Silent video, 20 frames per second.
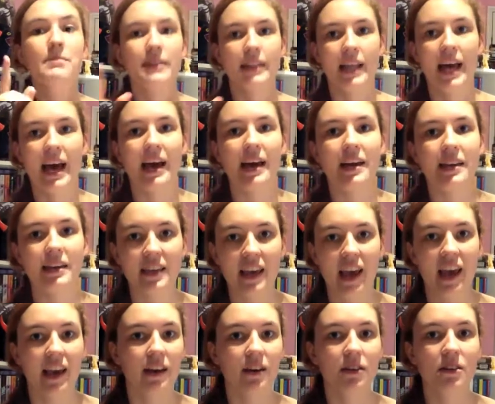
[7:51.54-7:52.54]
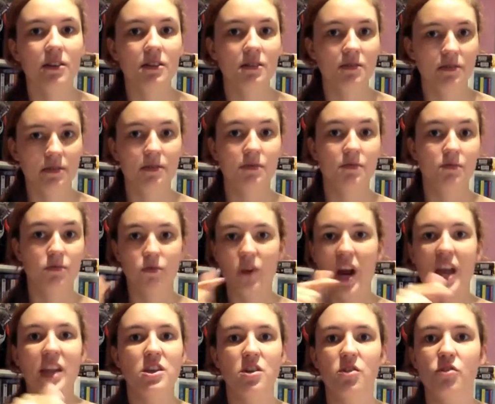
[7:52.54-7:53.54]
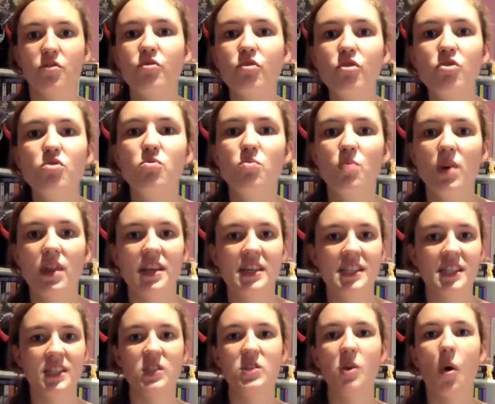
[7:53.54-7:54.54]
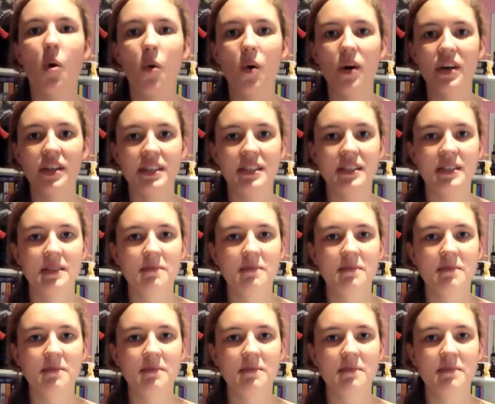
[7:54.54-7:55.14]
glad Chaol ran you through with a sword,